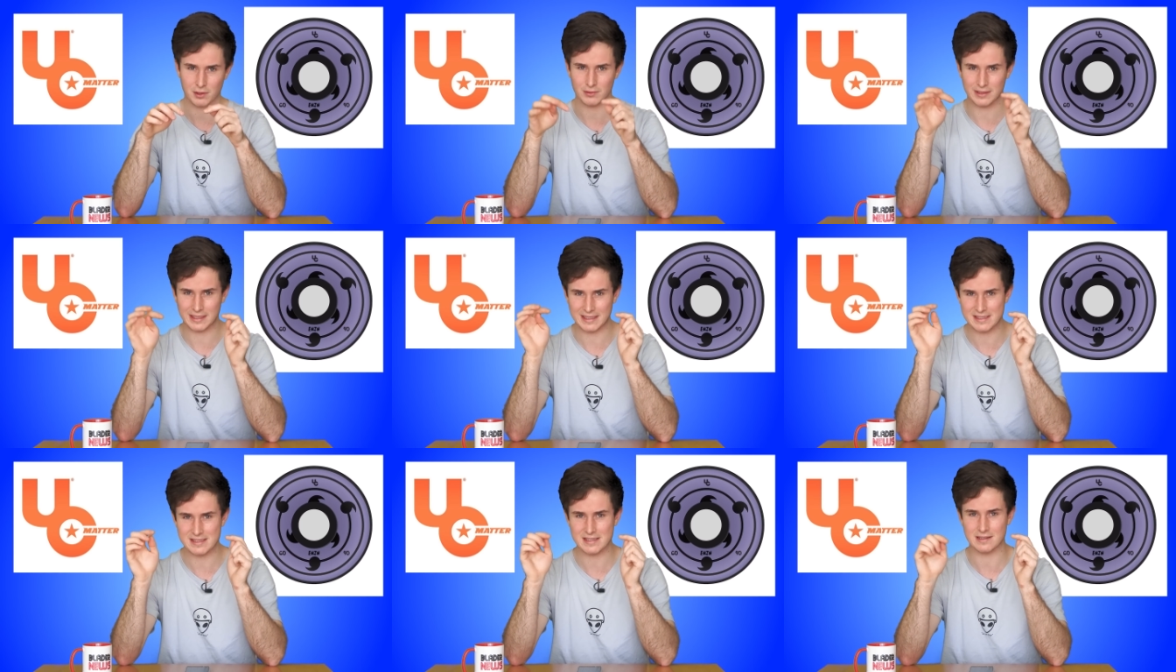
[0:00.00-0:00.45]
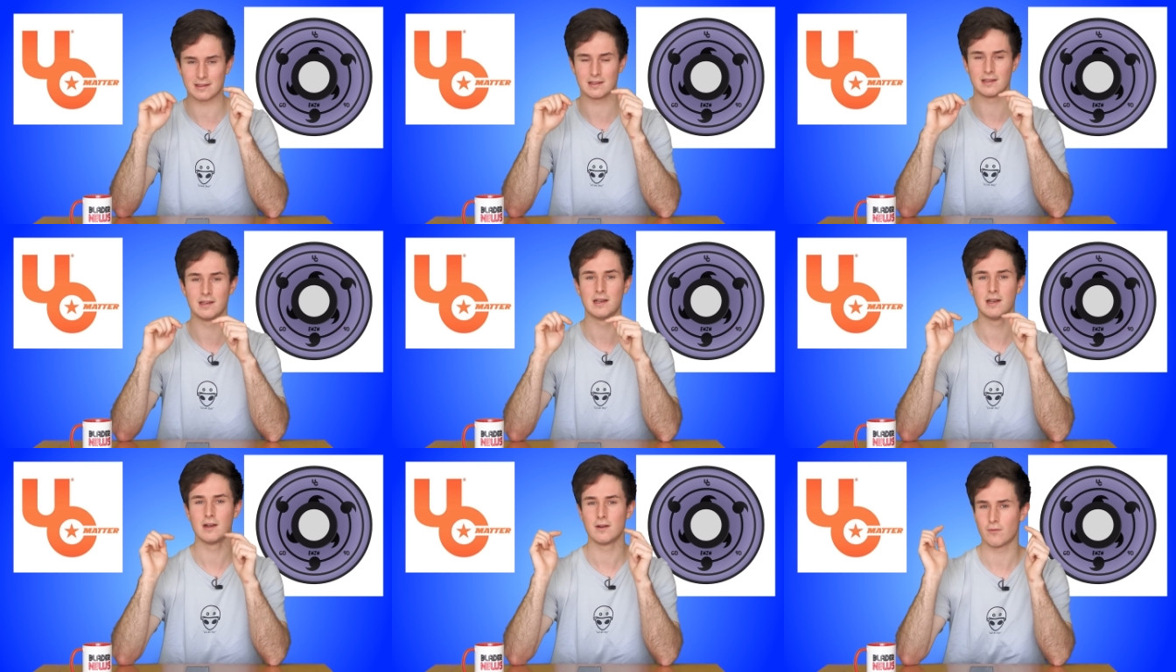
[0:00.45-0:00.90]
I'll link
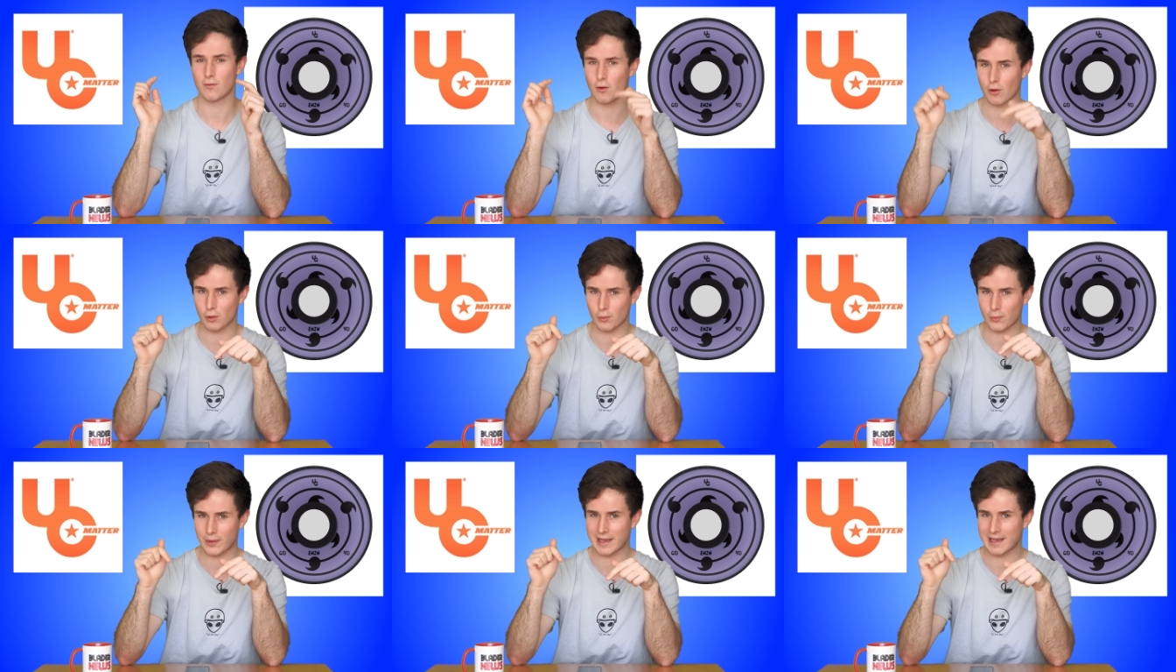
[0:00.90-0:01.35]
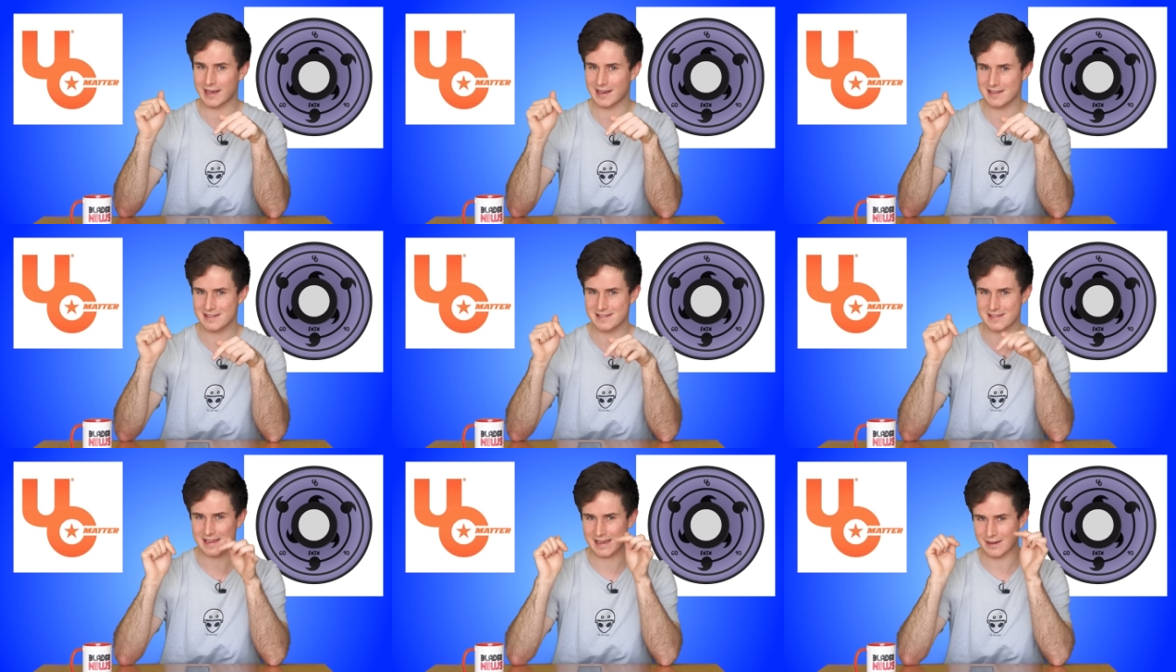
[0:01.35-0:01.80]
to Roller Warehouse.